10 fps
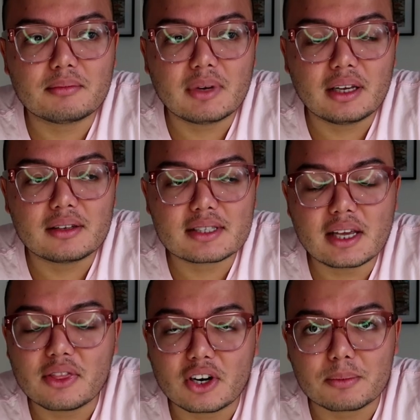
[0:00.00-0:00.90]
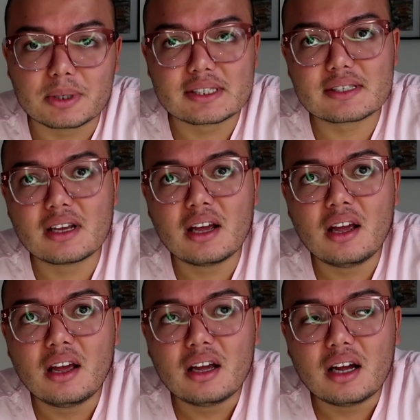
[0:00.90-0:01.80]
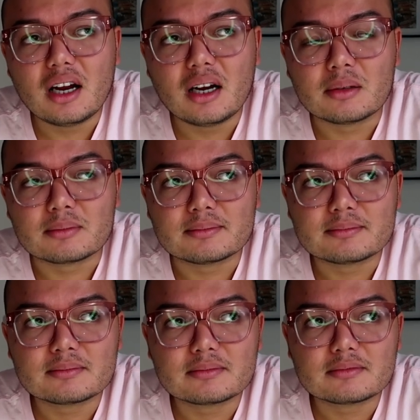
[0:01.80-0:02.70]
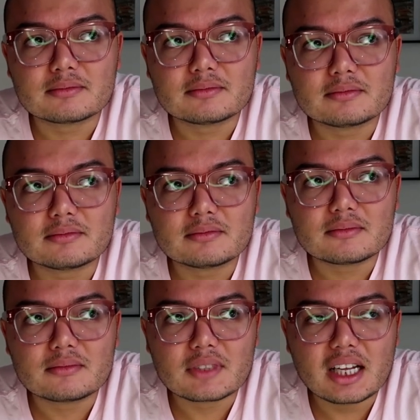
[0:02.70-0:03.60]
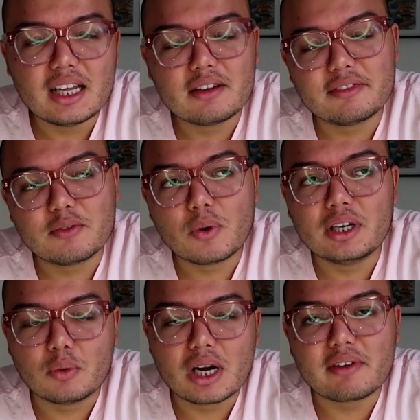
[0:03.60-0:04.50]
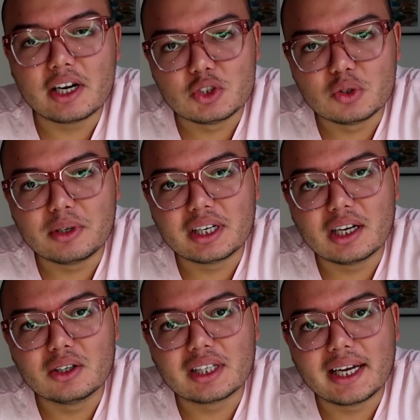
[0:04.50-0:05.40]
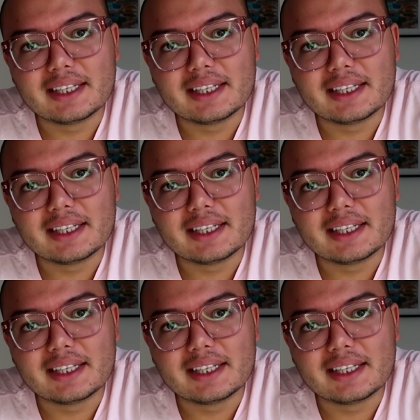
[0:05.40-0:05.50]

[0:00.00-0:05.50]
my skin therapist, whenever I do break out,